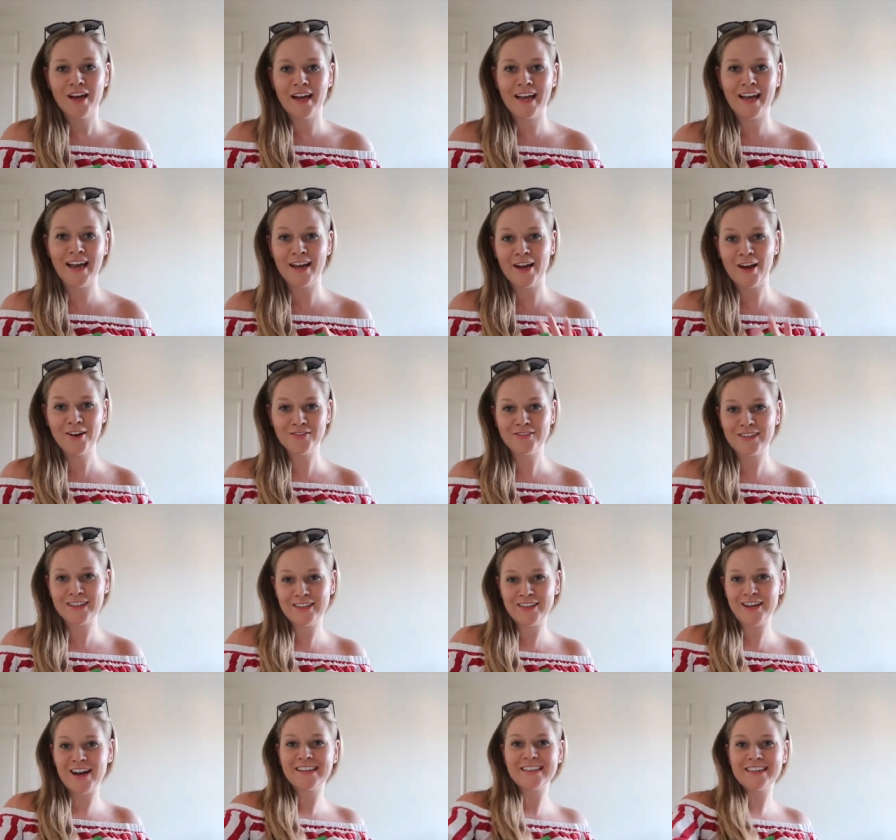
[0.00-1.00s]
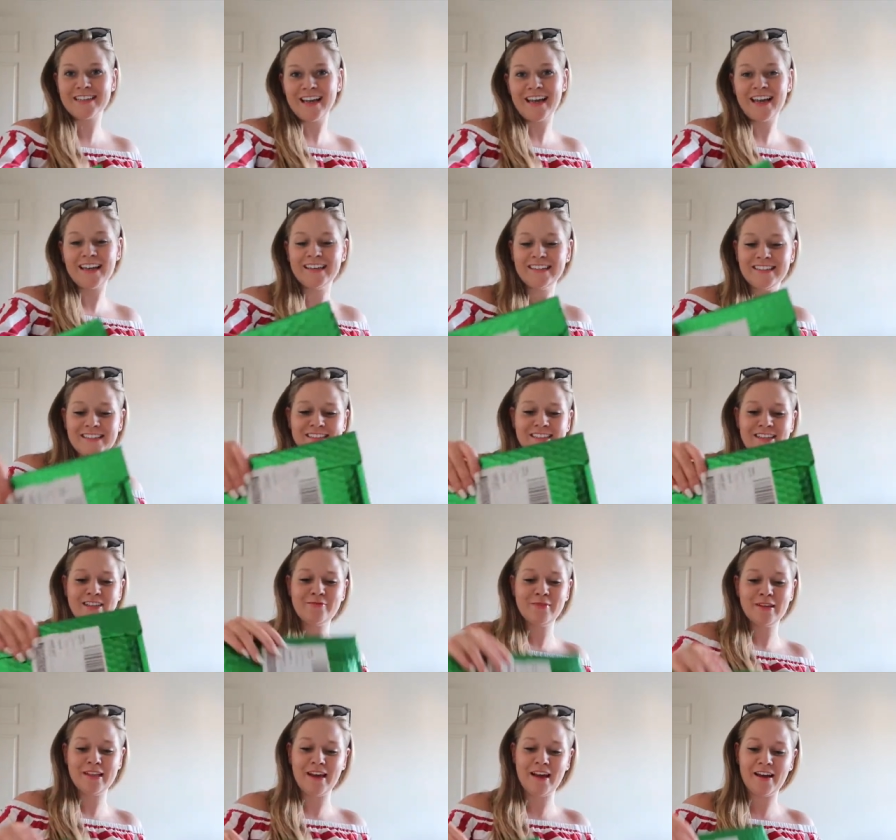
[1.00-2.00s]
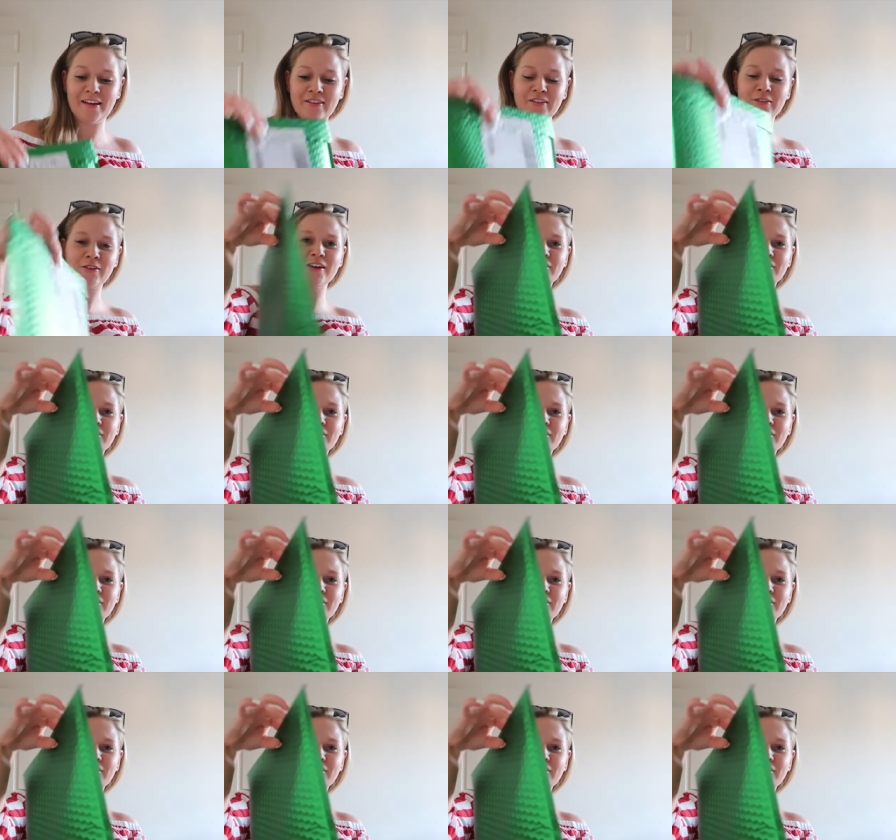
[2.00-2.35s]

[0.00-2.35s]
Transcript: Okay, hopefully you guys can see me there. So